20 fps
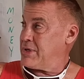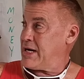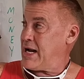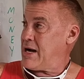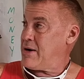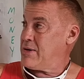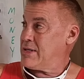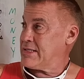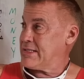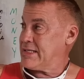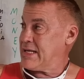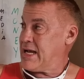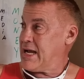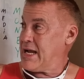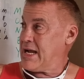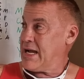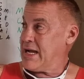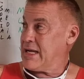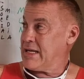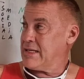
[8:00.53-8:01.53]
But I would
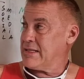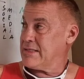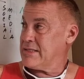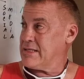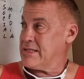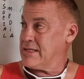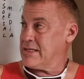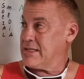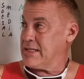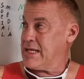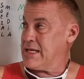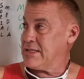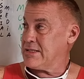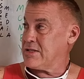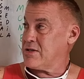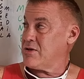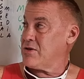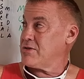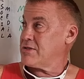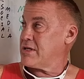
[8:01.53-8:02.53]
say
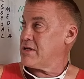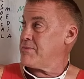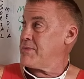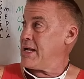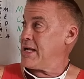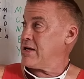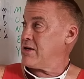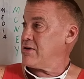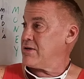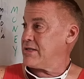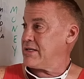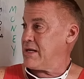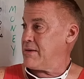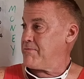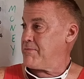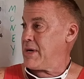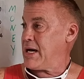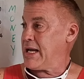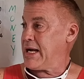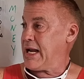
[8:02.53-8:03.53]
these girls can make good
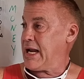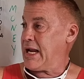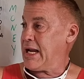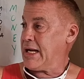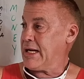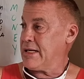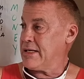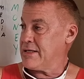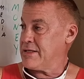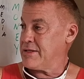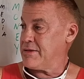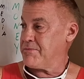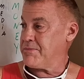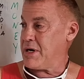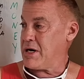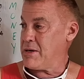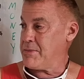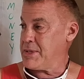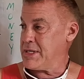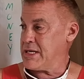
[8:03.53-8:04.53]
tip money. The
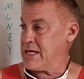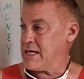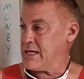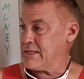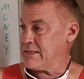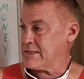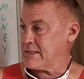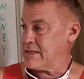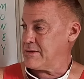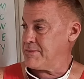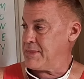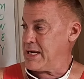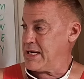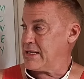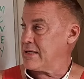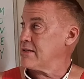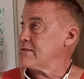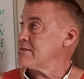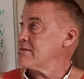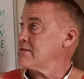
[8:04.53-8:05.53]
Barbie dolls can
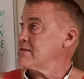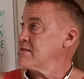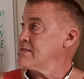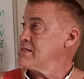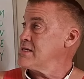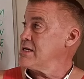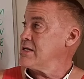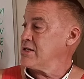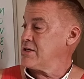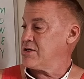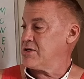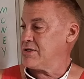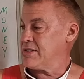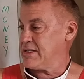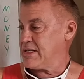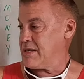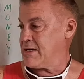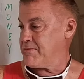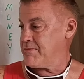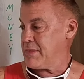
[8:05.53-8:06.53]
make
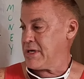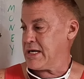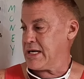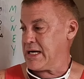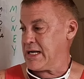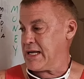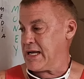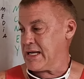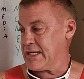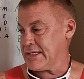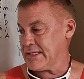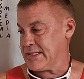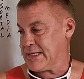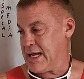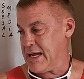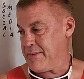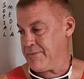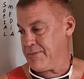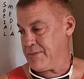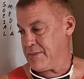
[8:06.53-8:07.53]
good tip money. And
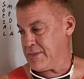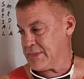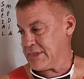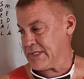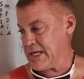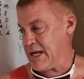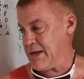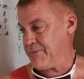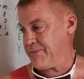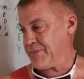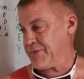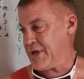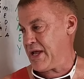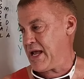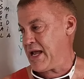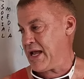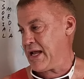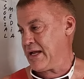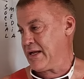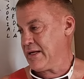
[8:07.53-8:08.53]
same
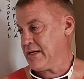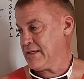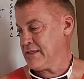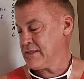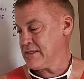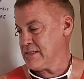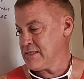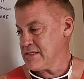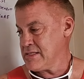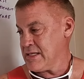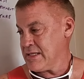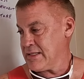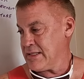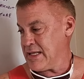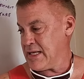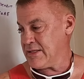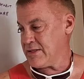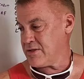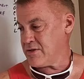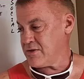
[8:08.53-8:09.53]
thing.
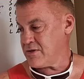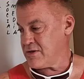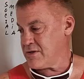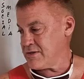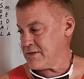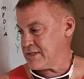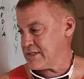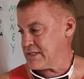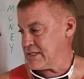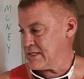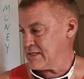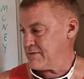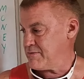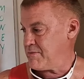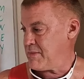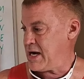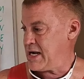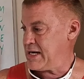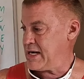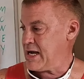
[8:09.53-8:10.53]
These girls
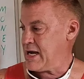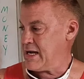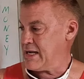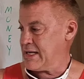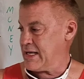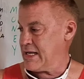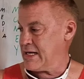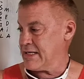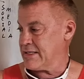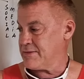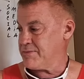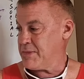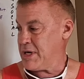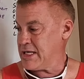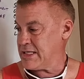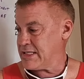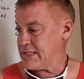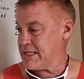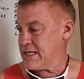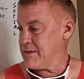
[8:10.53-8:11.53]
might not get as
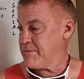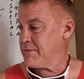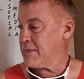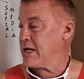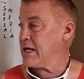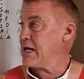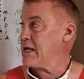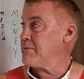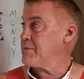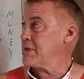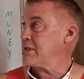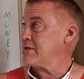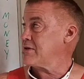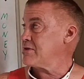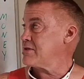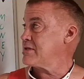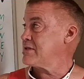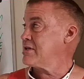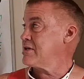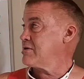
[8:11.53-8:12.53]
much tip money, but
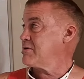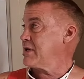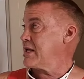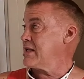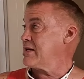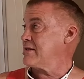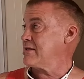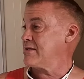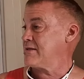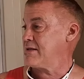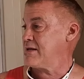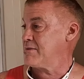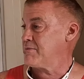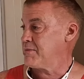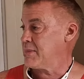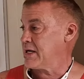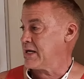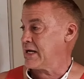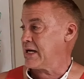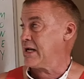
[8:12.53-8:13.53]
they're still getting tip
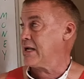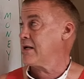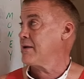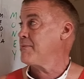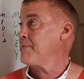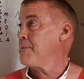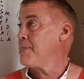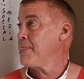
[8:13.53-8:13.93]
money.